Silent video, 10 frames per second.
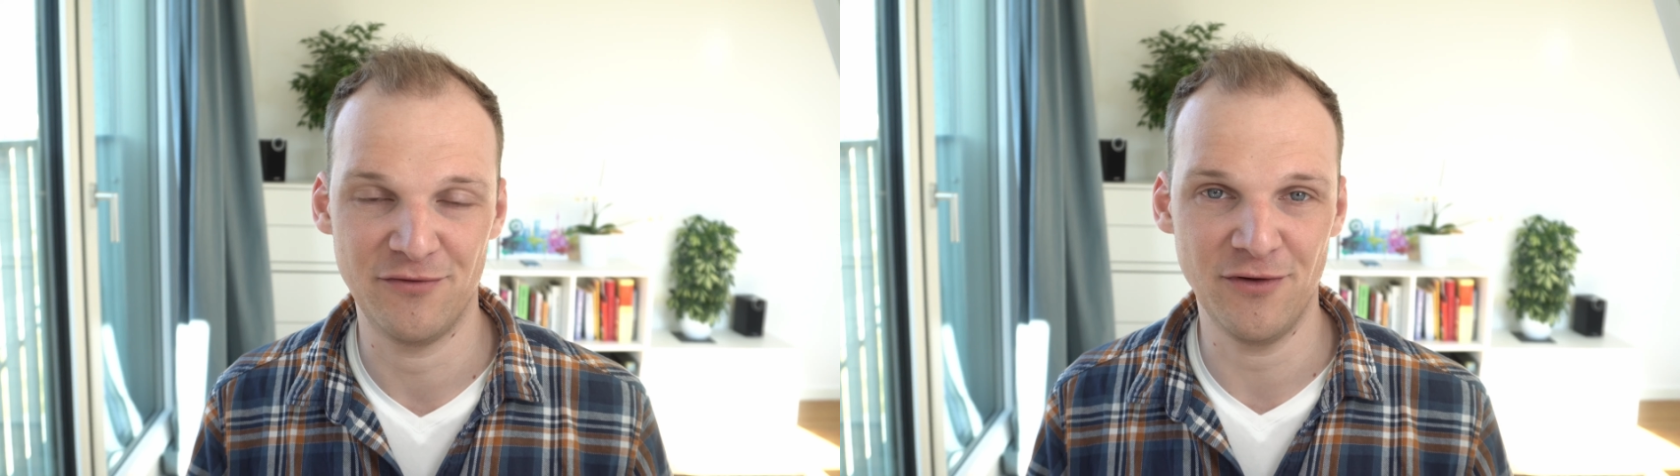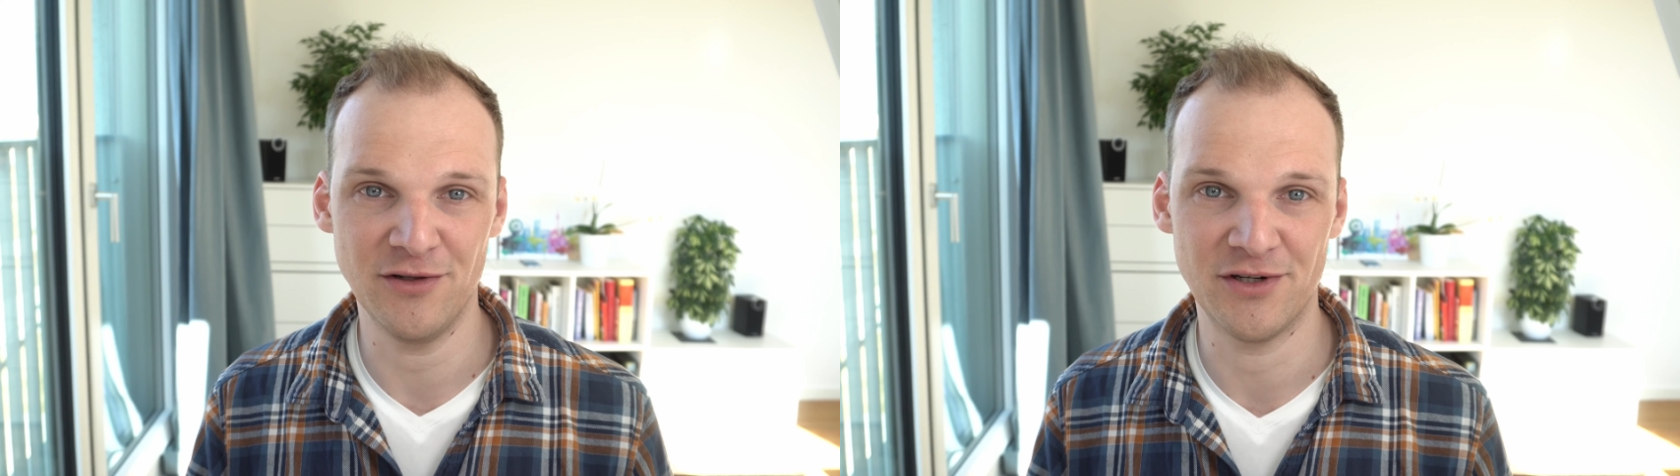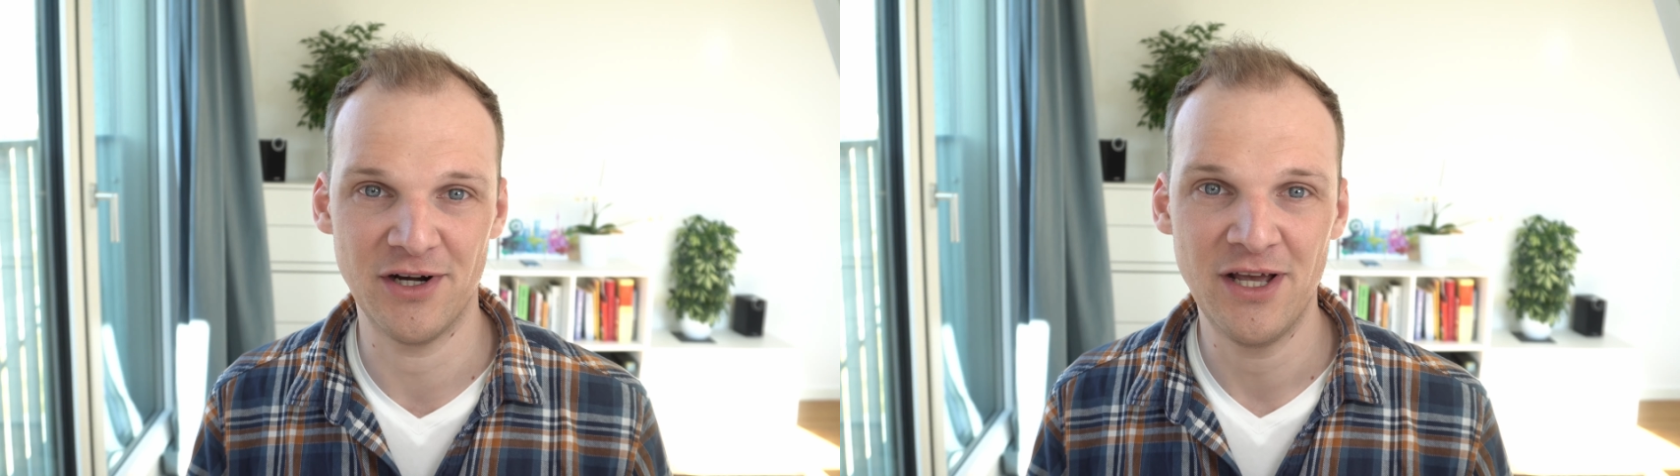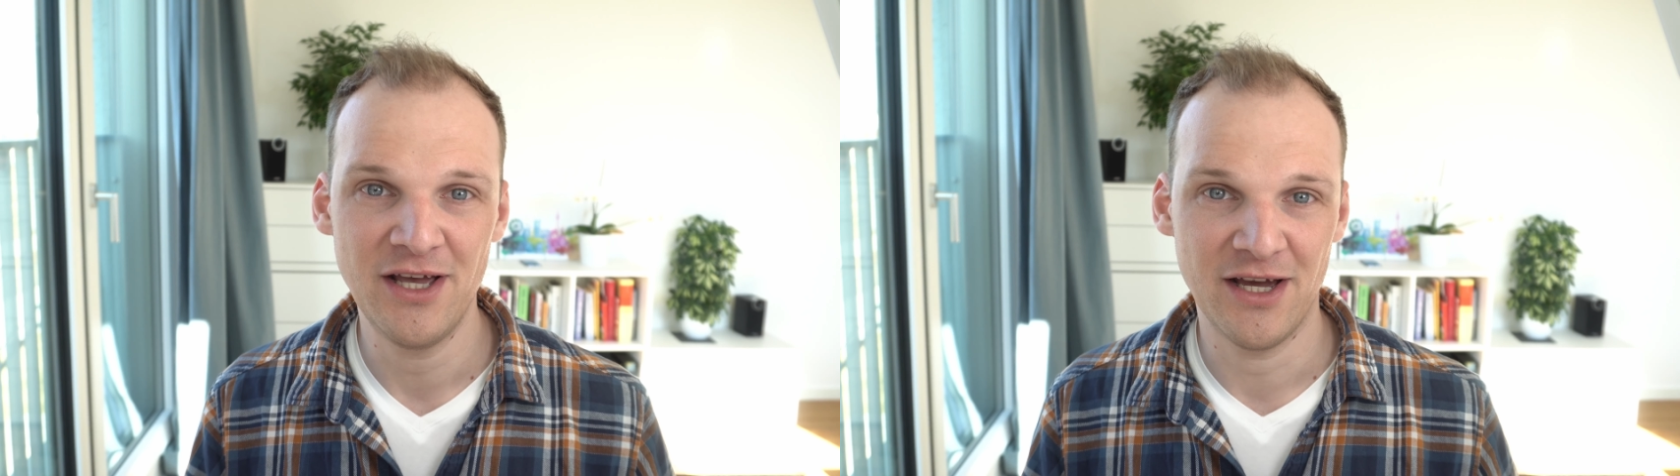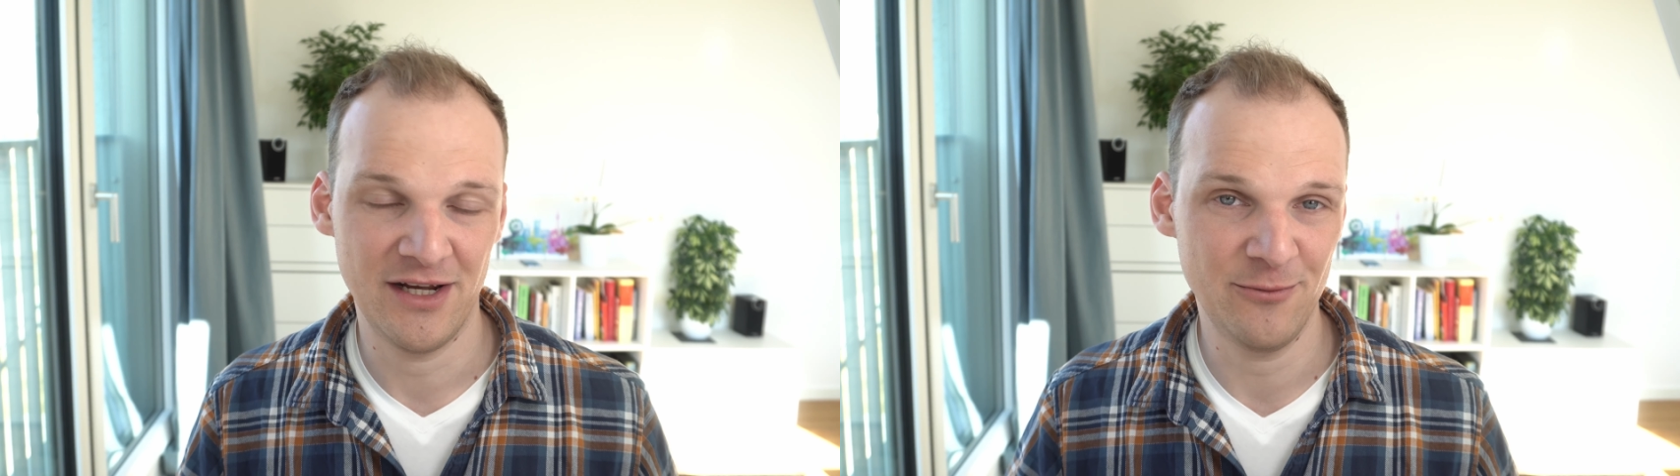folder
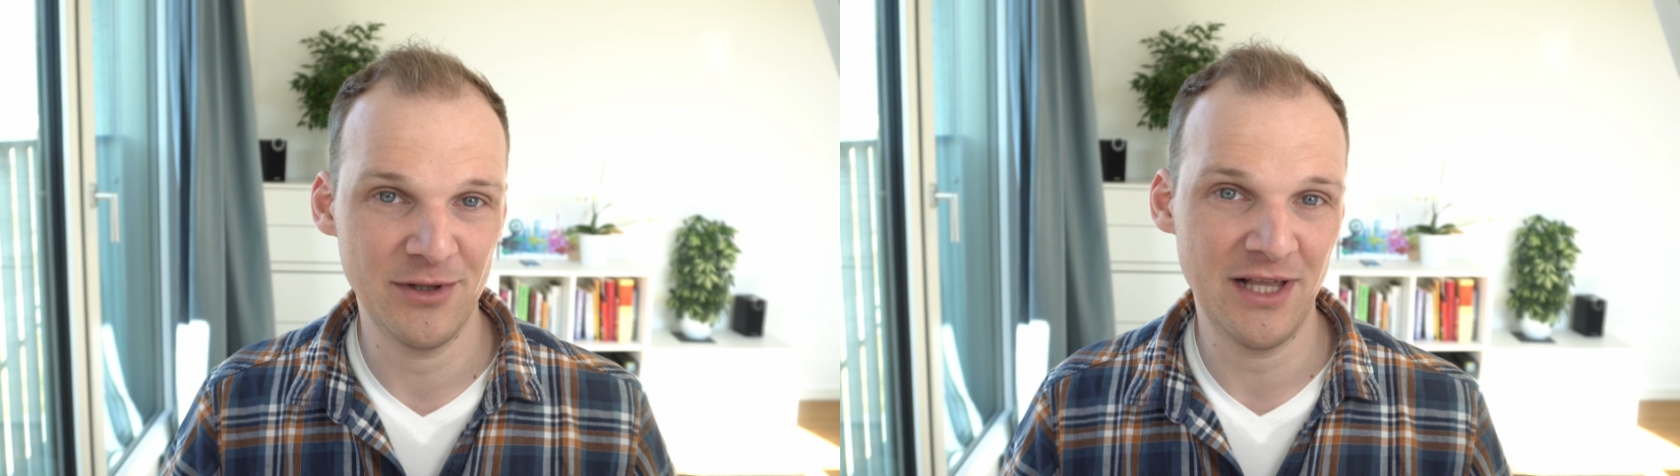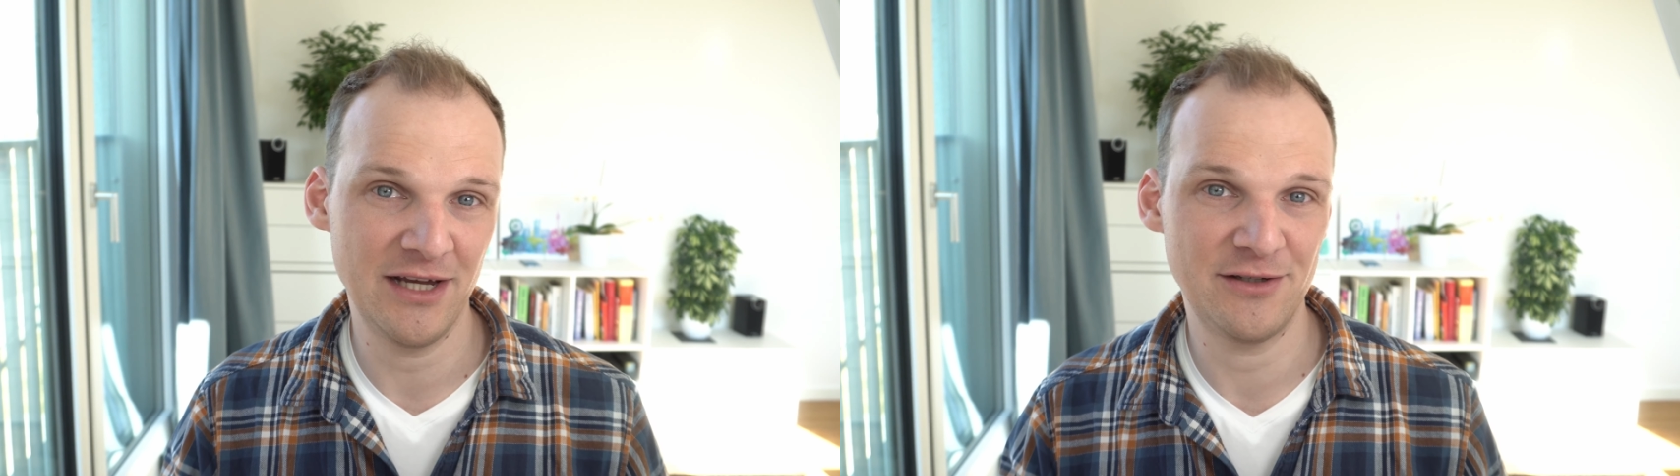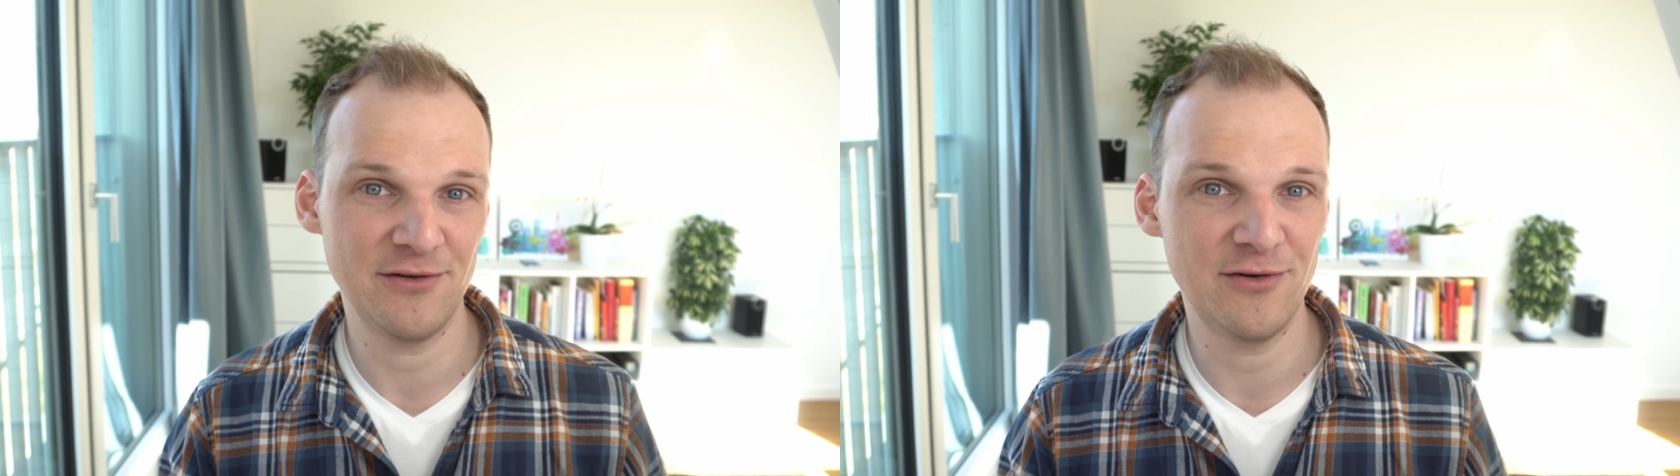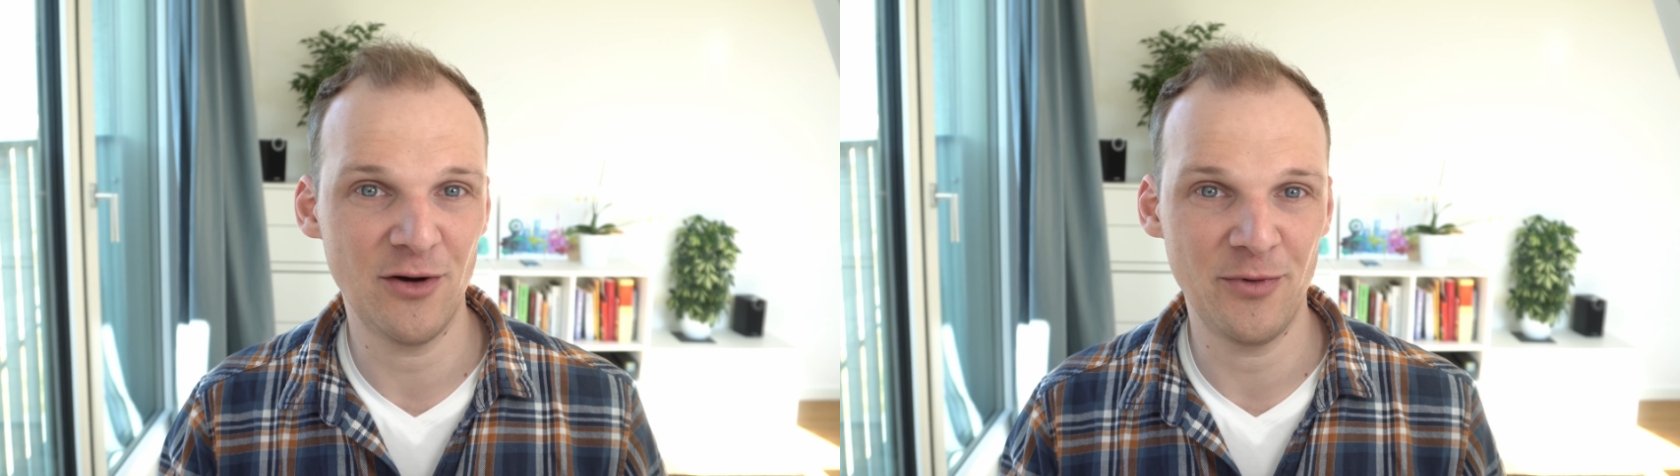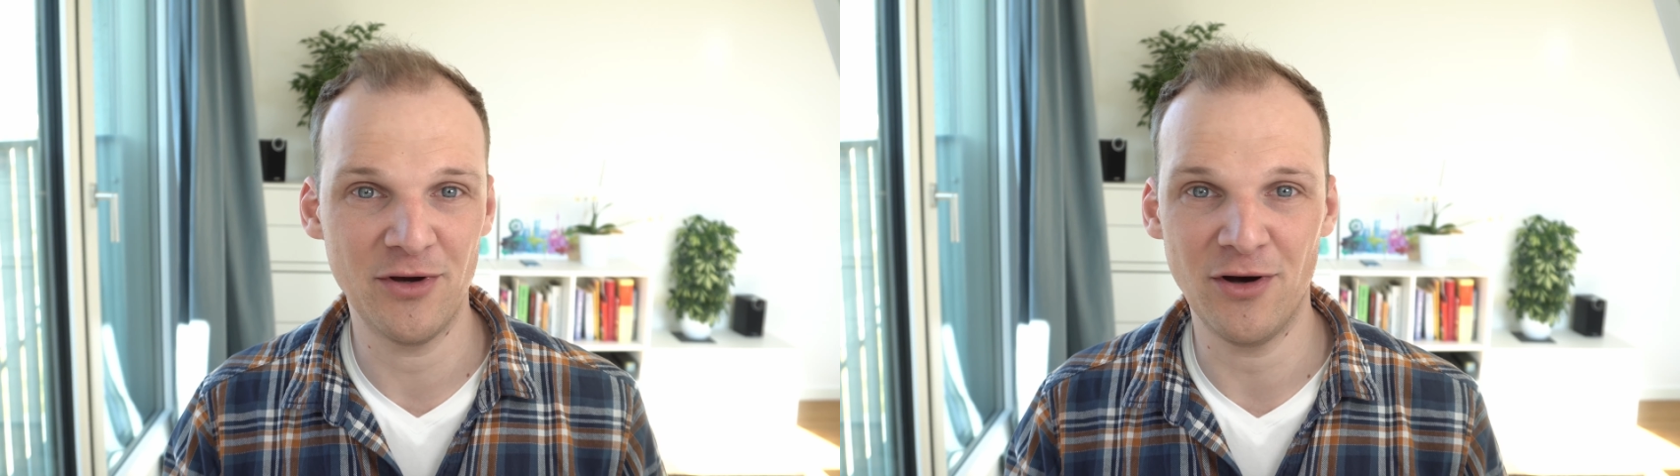and I would like to copy